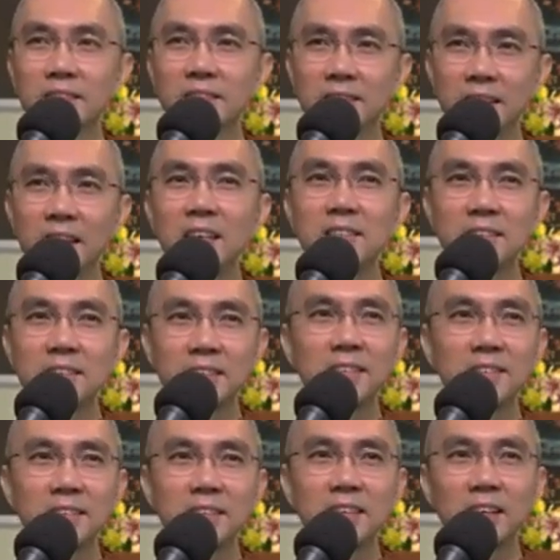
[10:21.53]
Say it's
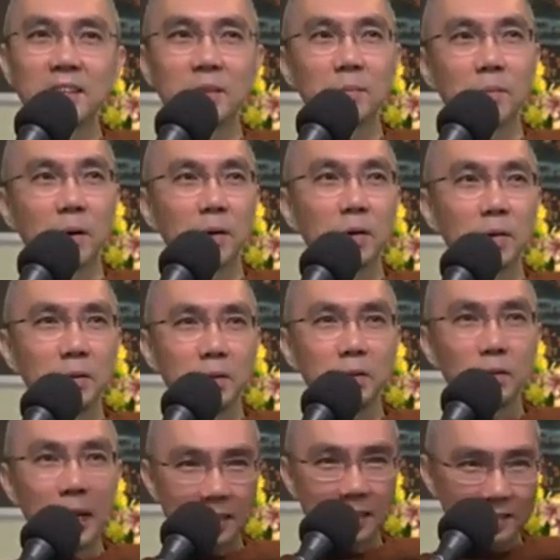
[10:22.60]
easier. Tomorrow you
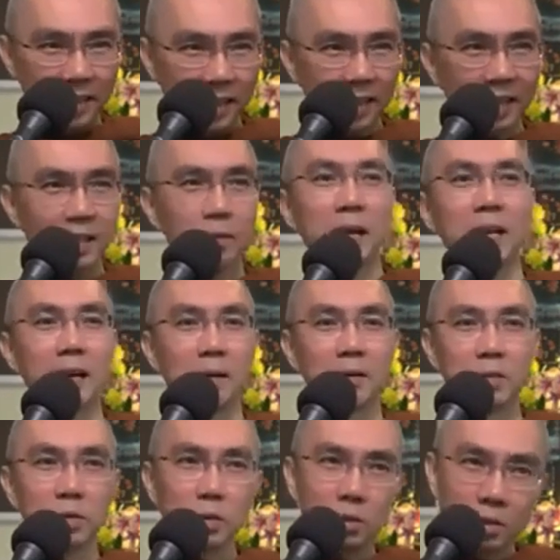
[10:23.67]
do exactly what I
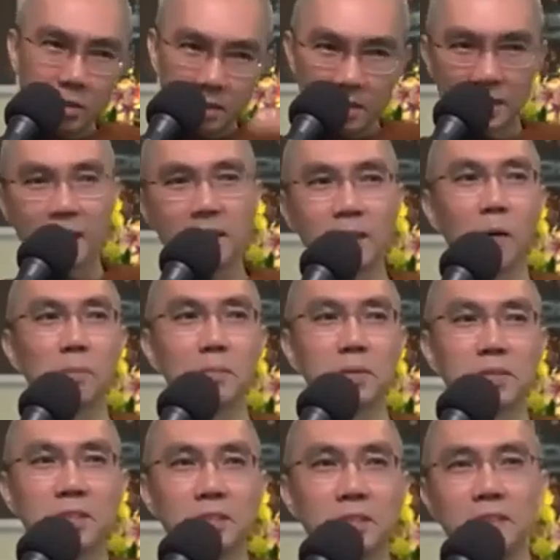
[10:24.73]
say, the
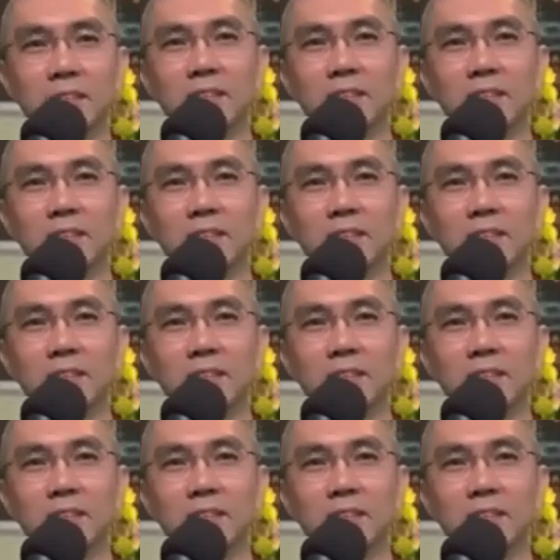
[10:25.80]
opposite.